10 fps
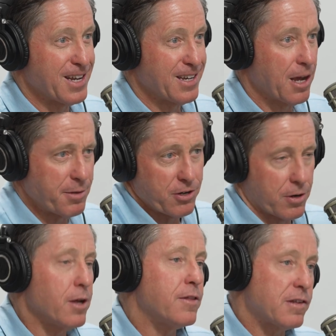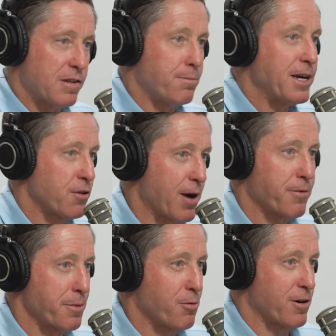And I mean, this is my
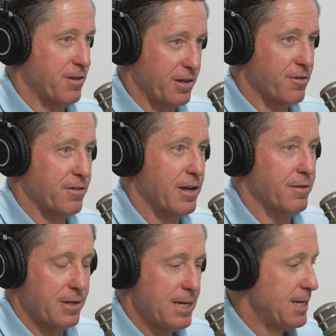direct reports. Exactly.